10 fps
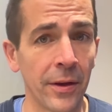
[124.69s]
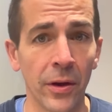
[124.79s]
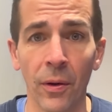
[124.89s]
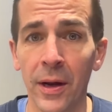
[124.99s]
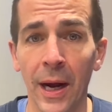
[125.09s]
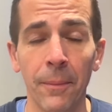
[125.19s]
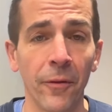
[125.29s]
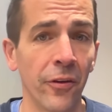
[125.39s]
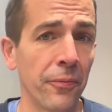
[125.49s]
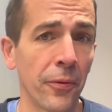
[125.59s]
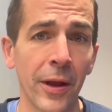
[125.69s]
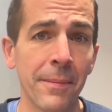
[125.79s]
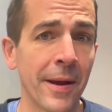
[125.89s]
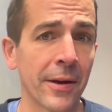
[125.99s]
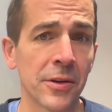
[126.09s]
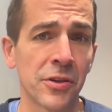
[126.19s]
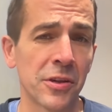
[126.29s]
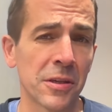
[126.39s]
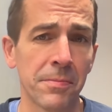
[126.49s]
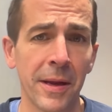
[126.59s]
you know, a couple of playmakers
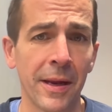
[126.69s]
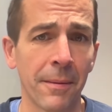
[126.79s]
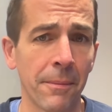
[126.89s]
just making